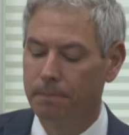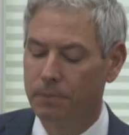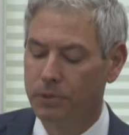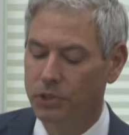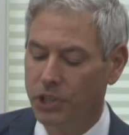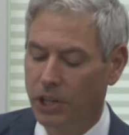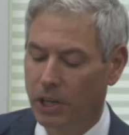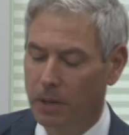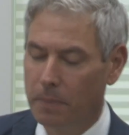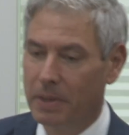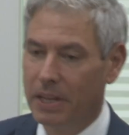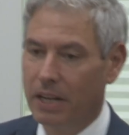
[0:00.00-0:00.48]

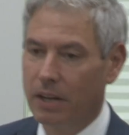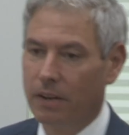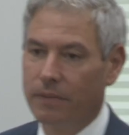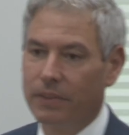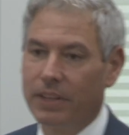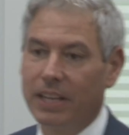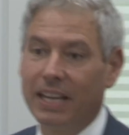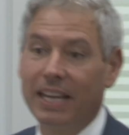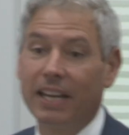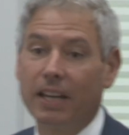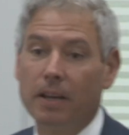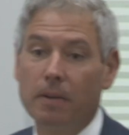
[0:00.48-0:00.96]
chairman of
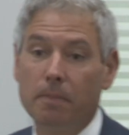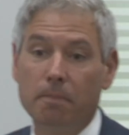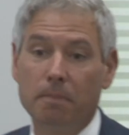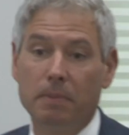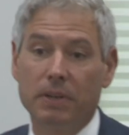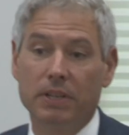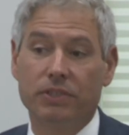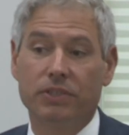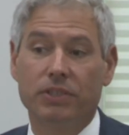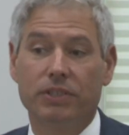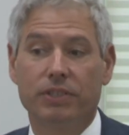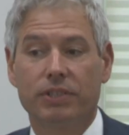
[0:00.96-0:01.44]
the Hingham
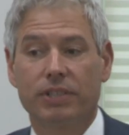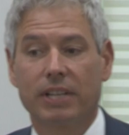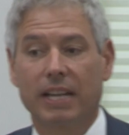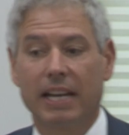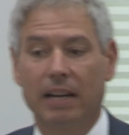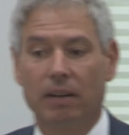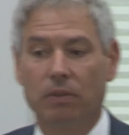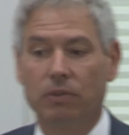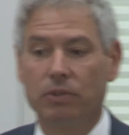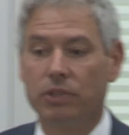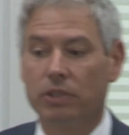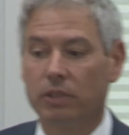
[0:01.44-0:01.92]
Business
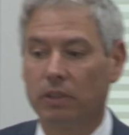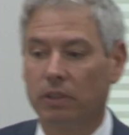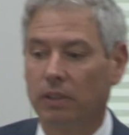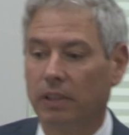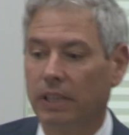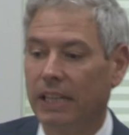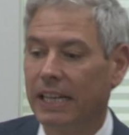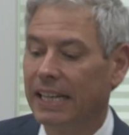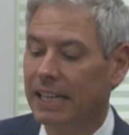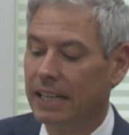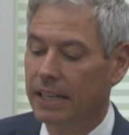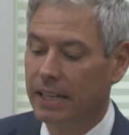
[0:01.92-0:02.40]

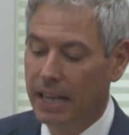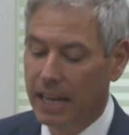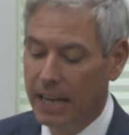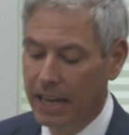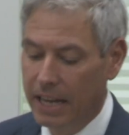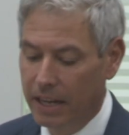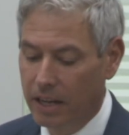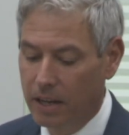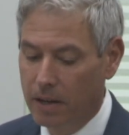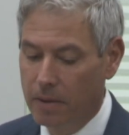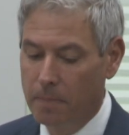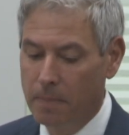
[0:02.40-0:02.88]
Council in
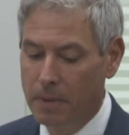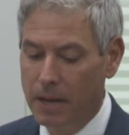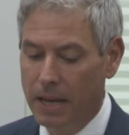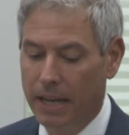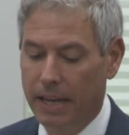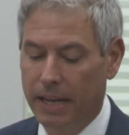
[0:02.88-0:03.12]
Hingham,